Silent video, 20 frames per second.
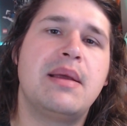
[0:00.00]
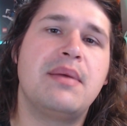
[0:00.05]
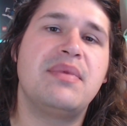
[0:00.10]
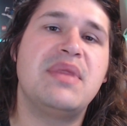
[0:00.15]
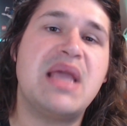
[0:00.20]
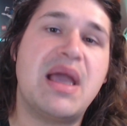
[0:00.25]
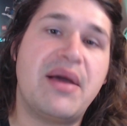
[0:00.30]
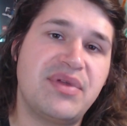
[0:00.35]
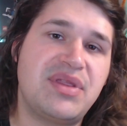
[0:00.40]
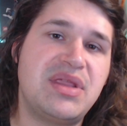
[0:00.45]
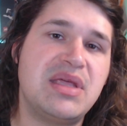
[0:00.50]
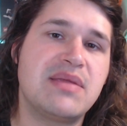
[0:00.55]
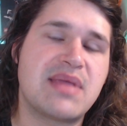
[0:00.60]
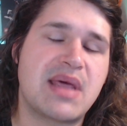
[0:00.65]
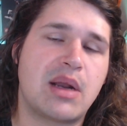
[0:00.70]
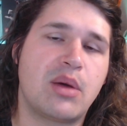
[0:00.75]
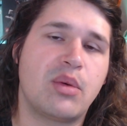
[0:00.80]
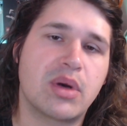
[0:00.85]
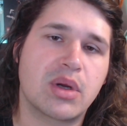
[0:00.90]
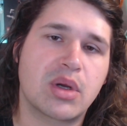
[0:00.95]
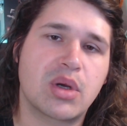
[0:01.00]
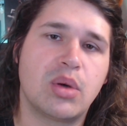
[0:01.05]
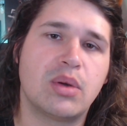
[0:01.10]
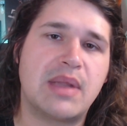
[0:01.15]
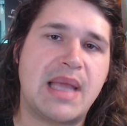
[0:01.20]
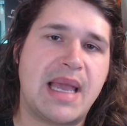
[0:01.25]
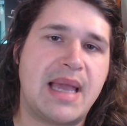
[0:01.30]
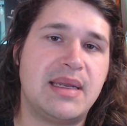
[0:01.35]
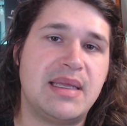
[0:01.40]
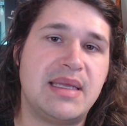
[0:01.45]
The other thing that I want to
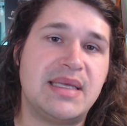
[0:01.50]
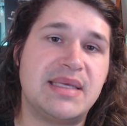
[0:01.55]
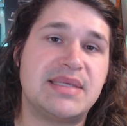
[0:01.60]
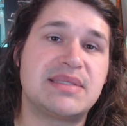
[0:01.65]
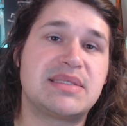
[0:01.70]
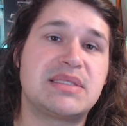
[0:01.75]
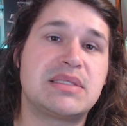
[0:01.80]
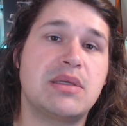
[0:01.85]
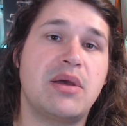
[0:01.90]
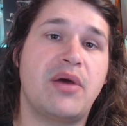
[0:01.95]
call out is,